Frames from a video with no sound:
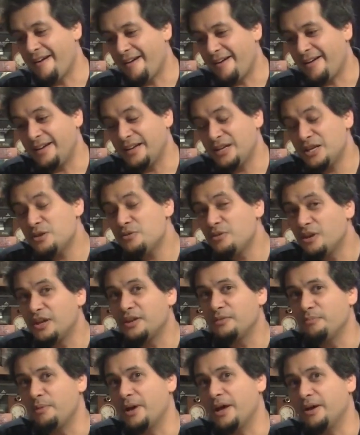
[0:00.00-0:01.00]
I know a
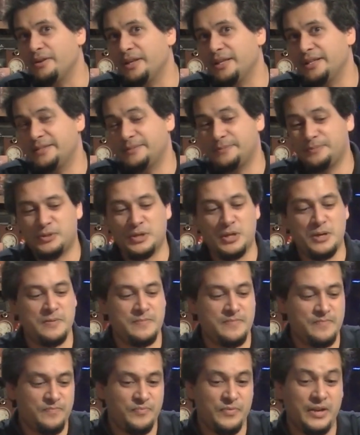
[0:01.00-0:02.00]
lot about it. So,
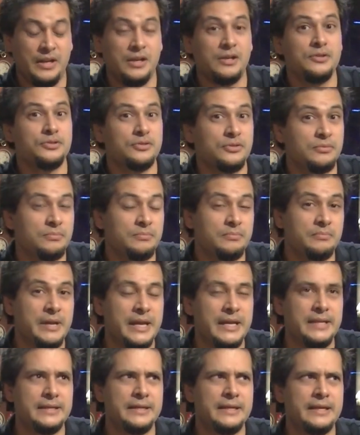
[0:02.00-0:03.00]
and also
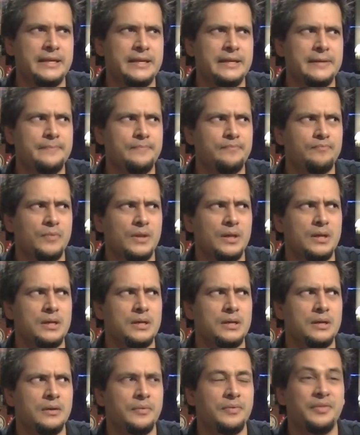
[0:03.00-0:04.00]
made a
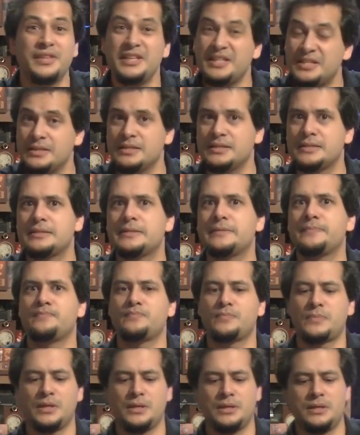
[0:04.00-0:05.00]
thesis
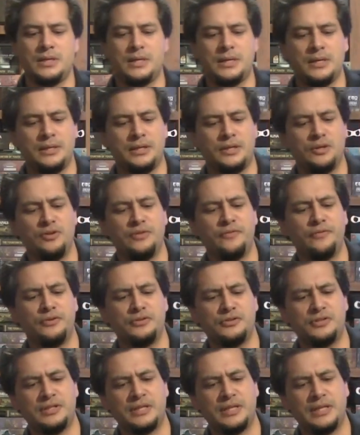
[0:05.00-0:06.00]
at the
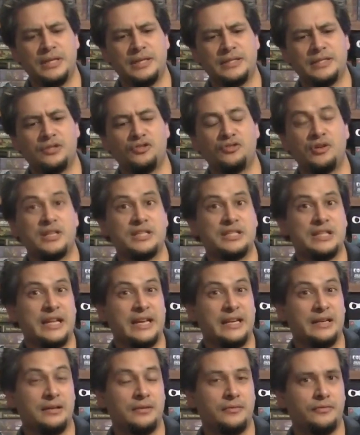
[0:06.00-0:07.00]
university as a
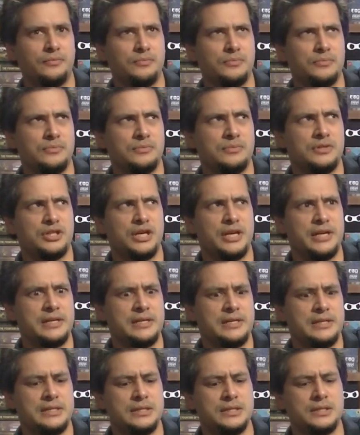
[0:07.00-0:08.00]
translator from
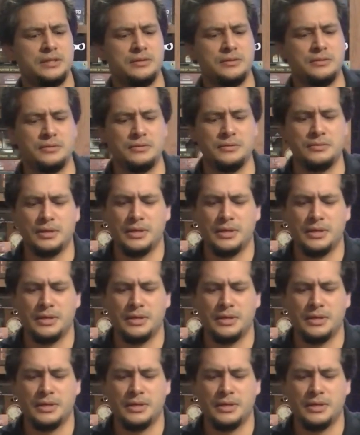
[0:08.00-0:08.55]
Chinese to